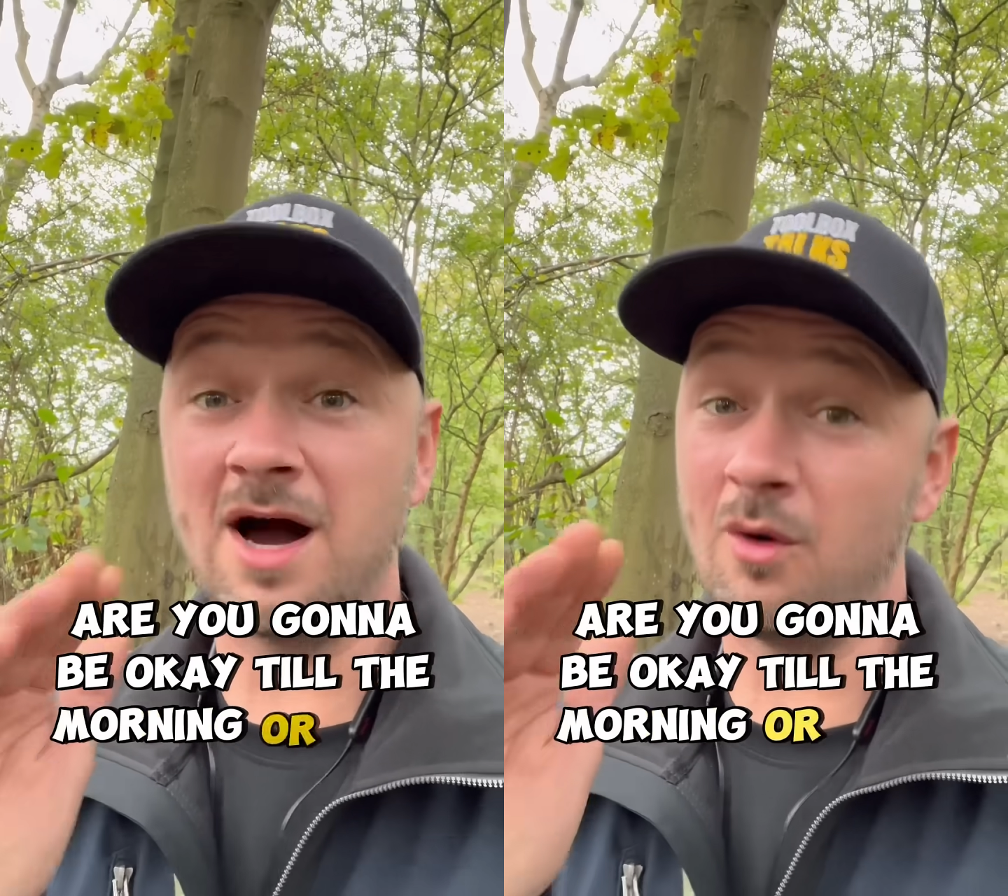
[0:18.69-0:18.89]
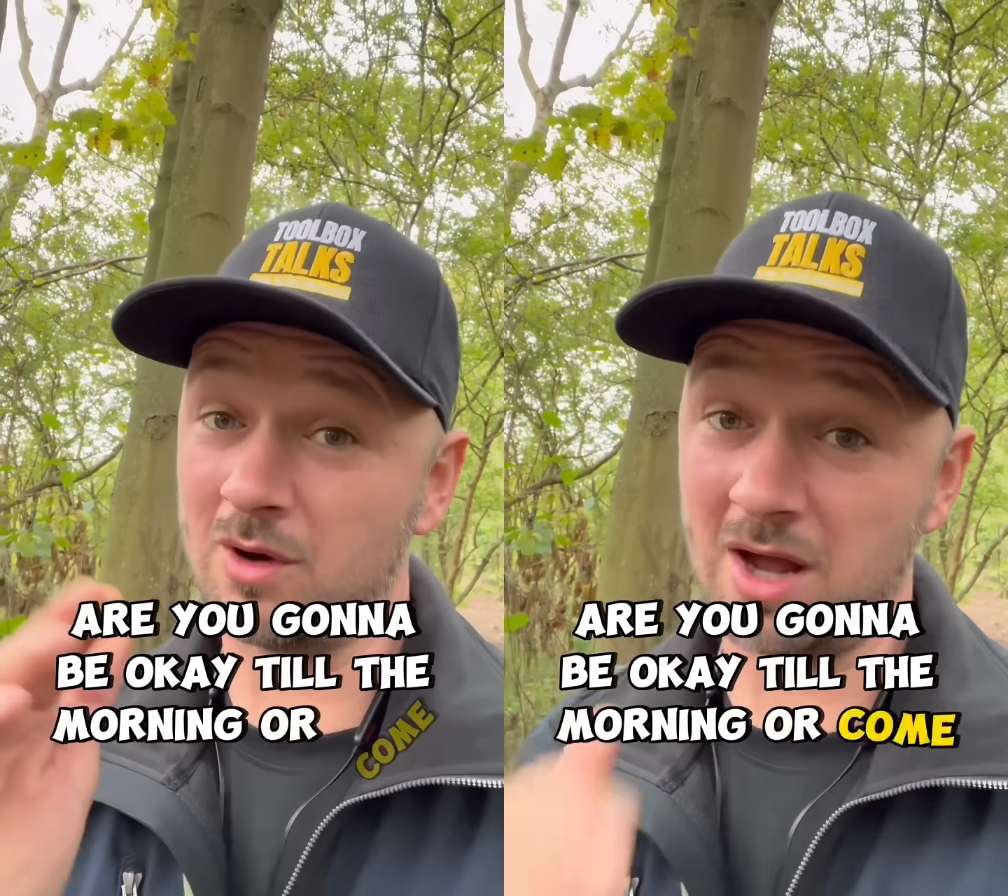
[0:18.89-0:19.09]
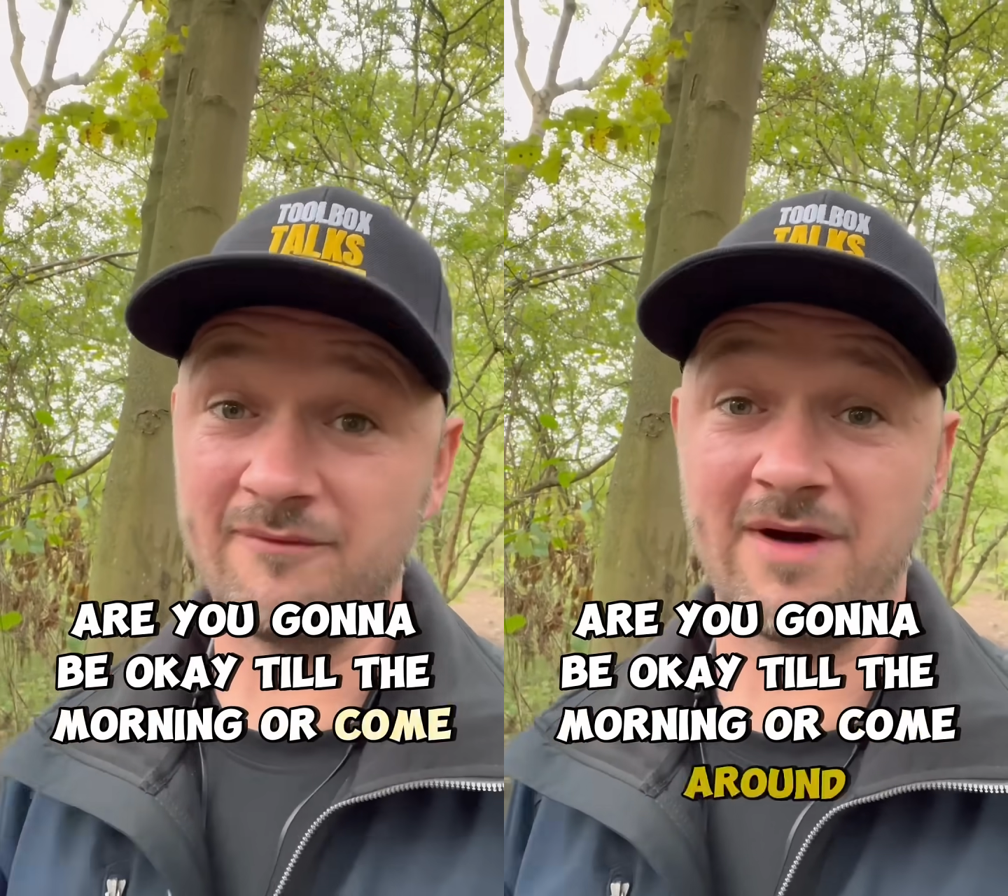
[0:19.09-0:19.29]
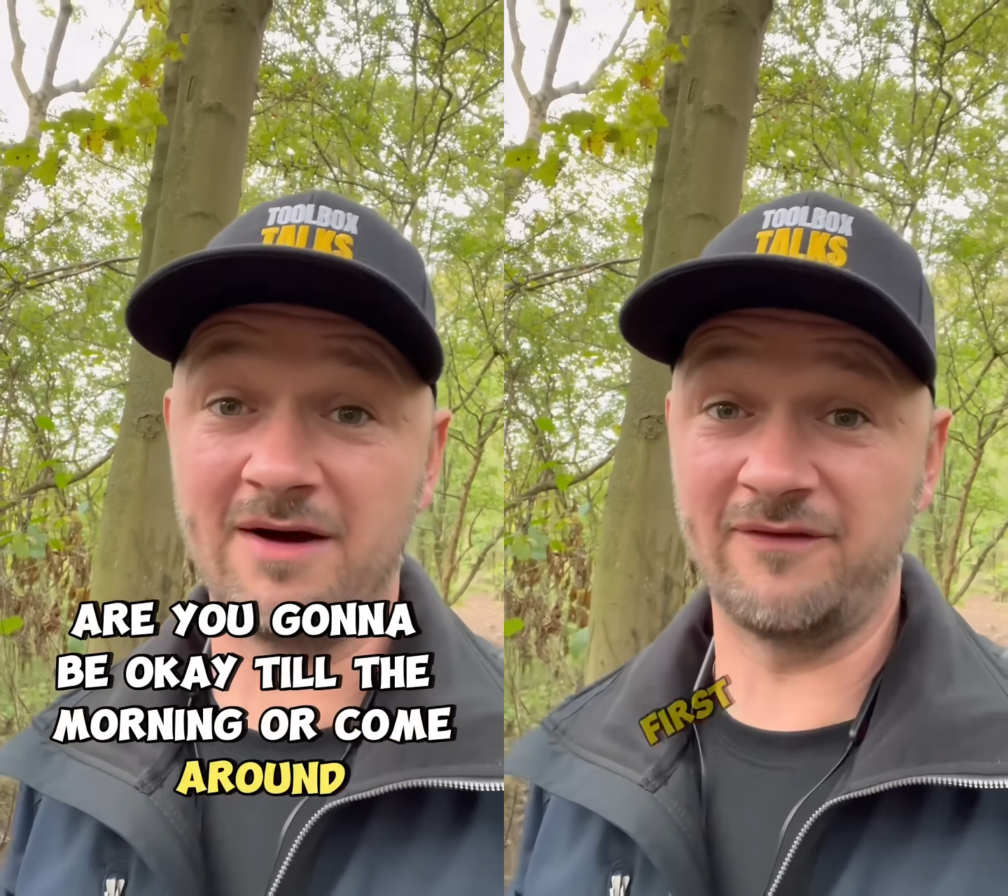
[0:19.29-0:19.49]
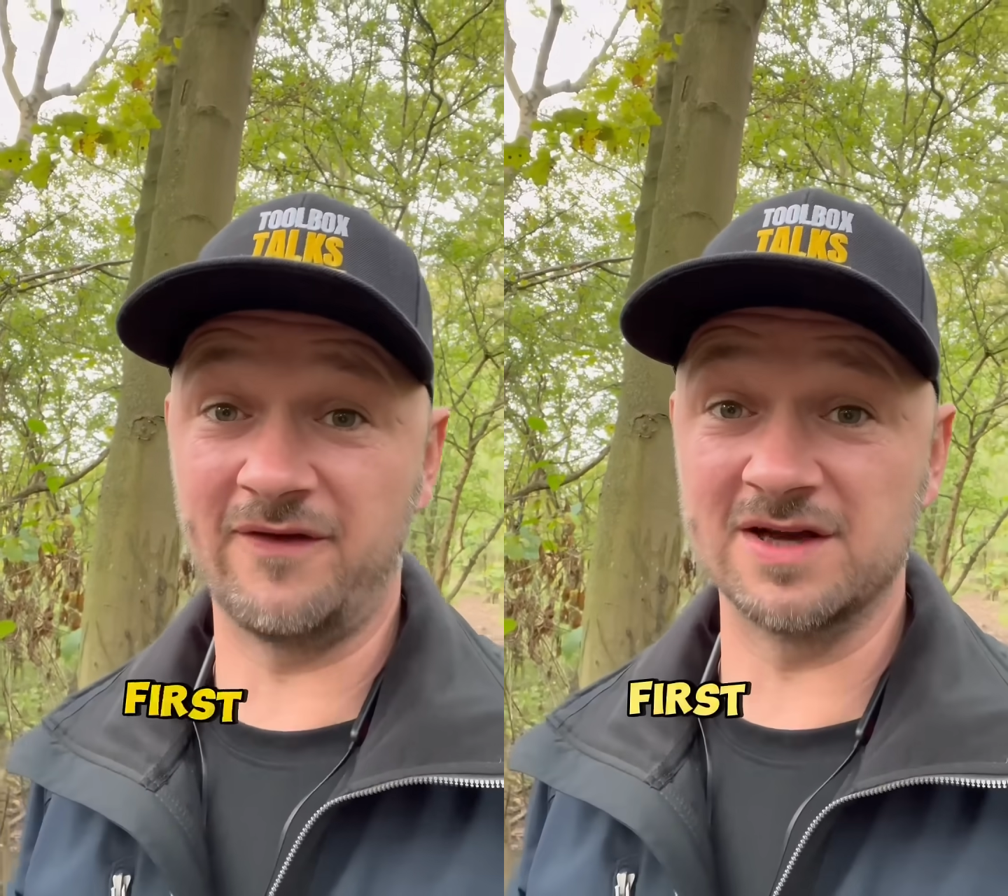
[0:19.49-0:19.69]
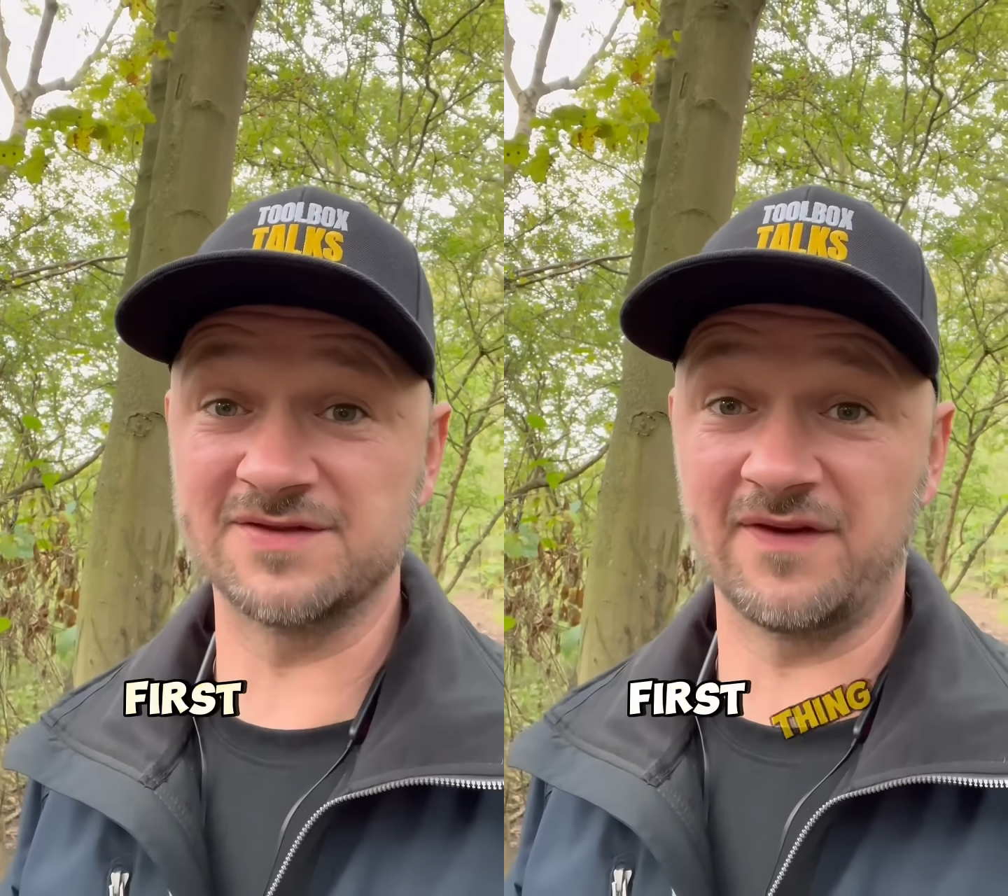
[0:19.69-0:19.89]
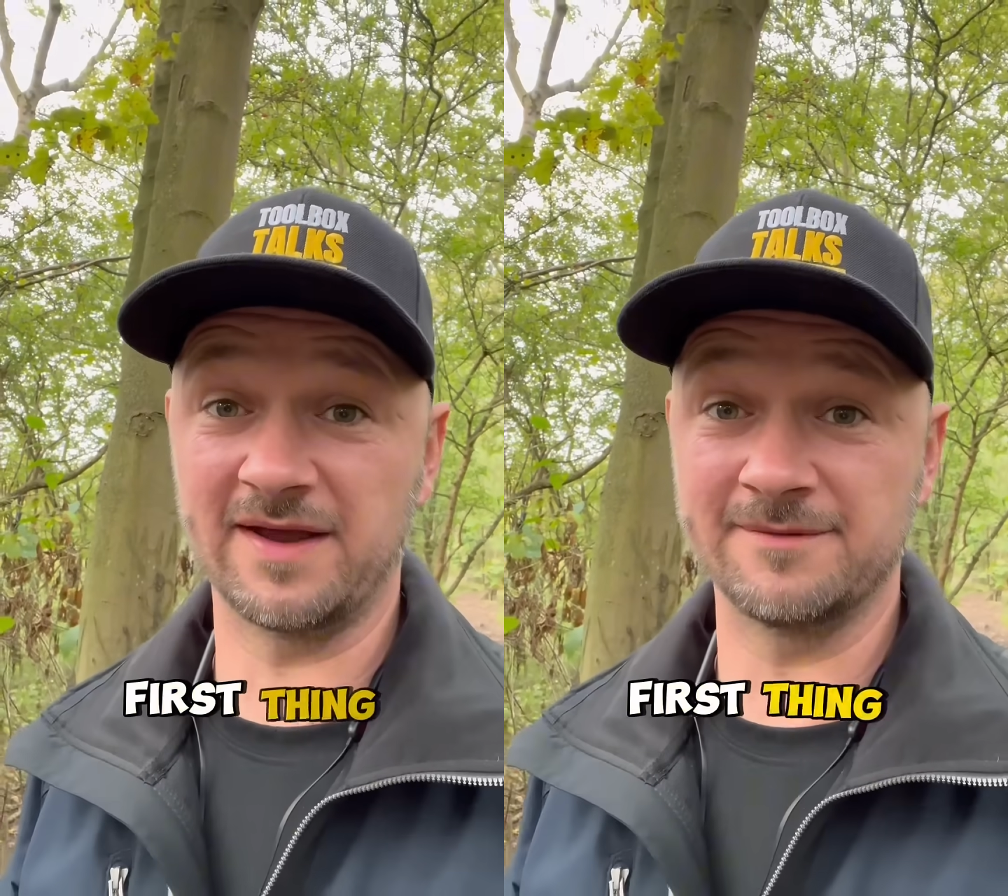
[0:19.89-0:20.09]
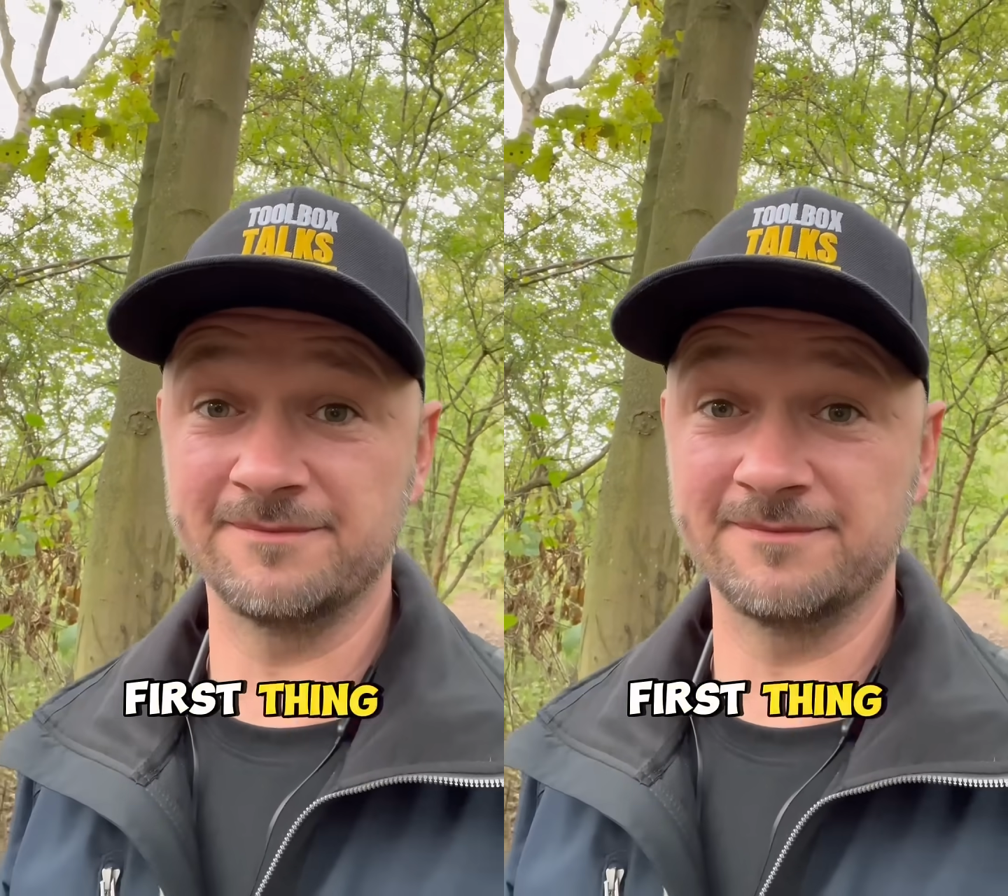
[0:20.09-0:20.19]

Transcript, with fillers: I will come round first thing.